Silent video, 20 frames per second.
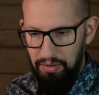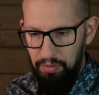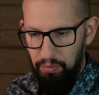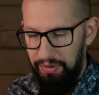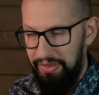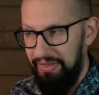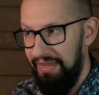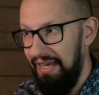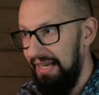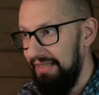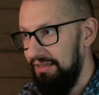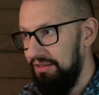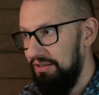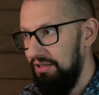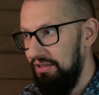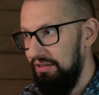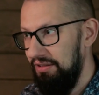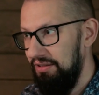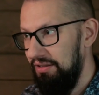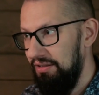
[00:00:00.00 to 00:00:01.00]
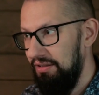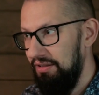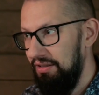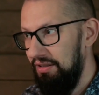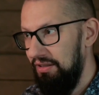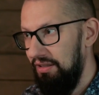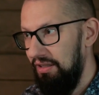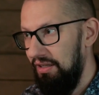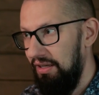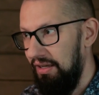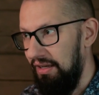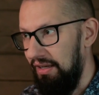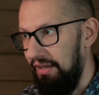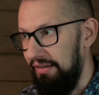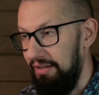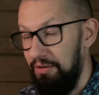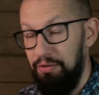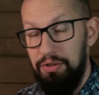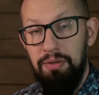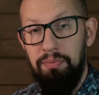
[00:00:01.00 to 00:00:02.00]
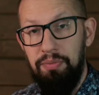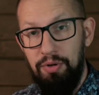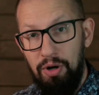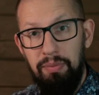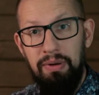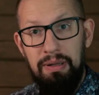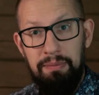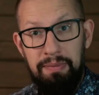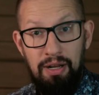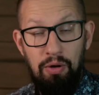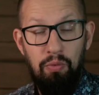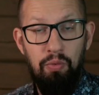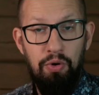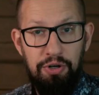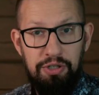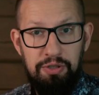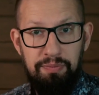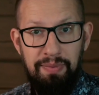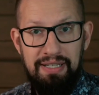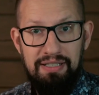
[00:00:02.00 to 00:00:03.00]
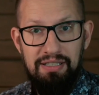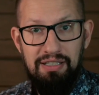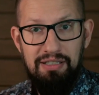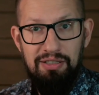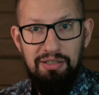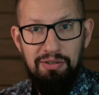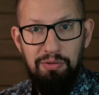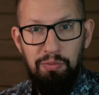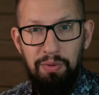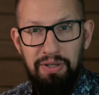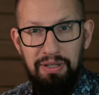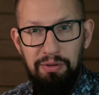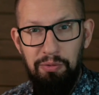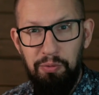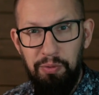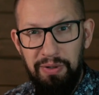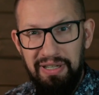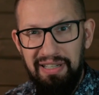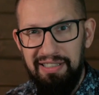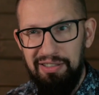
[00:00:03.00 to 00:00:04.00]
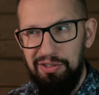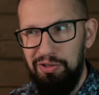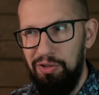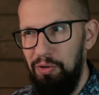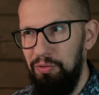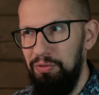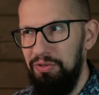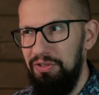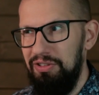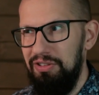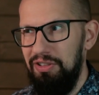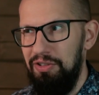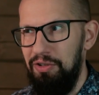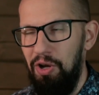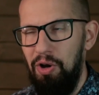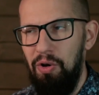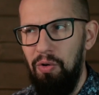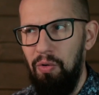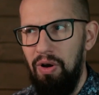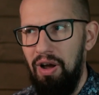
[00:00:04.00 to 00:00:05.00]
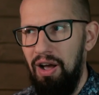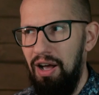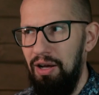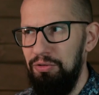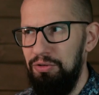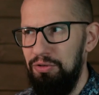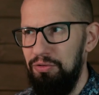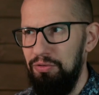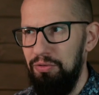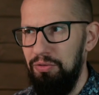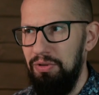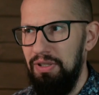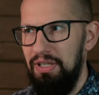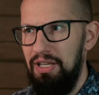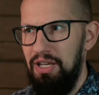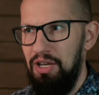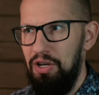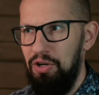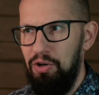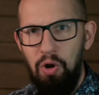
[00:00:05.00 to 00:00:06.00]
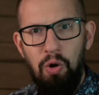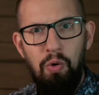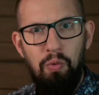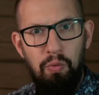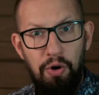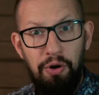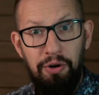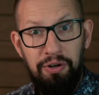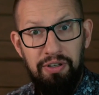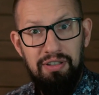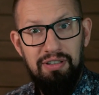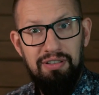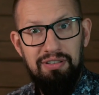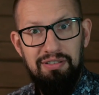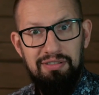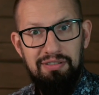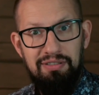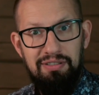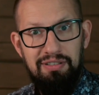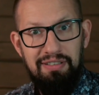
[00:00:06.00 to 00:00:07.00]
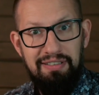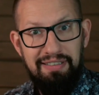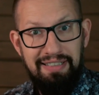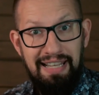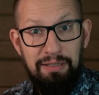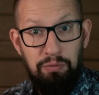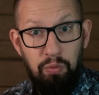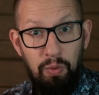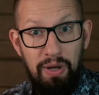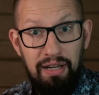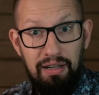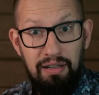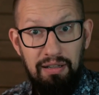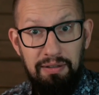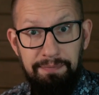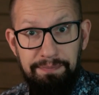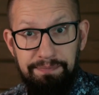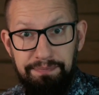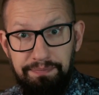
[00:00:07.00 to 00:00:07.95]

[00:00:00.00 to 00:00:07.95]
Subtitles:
with that, there is a problem in our workspaces. We really don't know how to co-work that well.